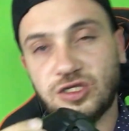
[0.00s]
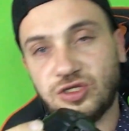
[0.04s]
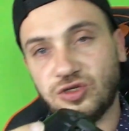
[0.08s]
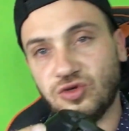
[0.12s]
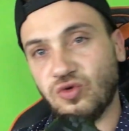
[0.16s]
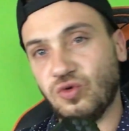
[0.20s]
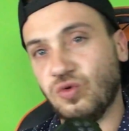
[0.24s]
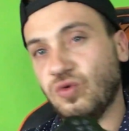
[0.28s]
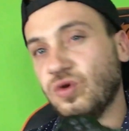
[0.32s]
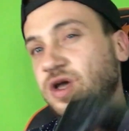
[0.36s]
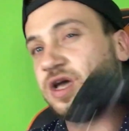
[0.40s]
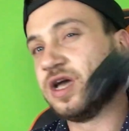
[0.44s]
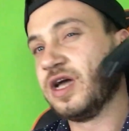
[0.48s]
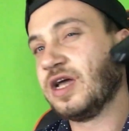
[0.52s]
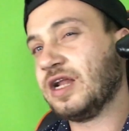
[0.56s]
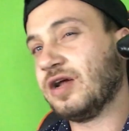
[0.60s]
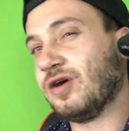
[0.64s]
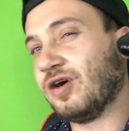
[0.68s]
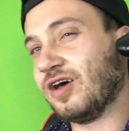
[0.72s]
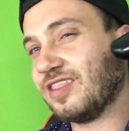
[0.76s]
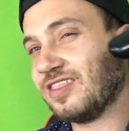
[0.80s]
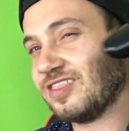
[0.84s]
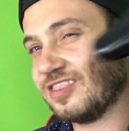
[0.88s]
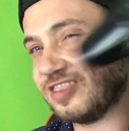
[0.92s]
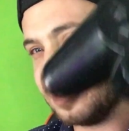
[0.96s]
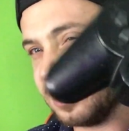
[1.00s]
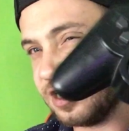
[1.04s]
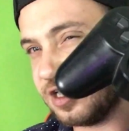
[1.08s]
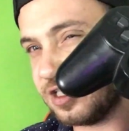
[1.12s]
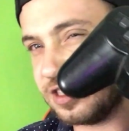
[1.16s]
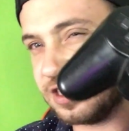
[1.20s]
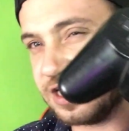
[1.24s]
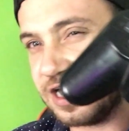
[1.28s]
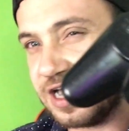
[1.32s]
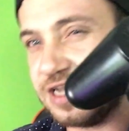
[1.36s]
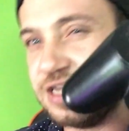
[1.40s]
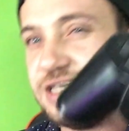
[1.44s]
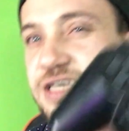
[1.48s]
2. Now I think
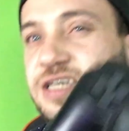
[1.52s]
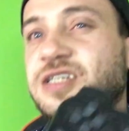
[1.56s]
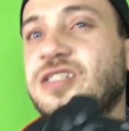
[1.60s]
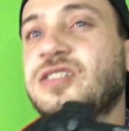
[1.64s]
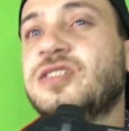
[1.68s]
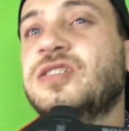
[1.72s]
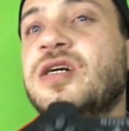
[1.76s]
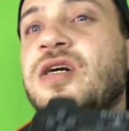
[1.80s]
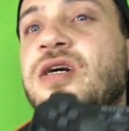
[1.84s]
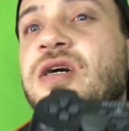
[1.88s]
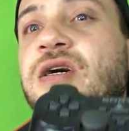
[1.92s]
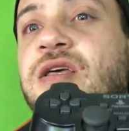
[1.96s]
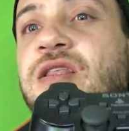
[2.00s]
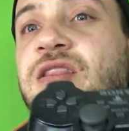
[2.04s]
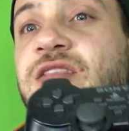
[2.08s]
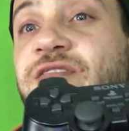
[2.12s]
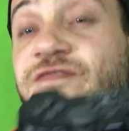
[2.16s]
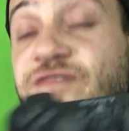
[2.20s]
that is the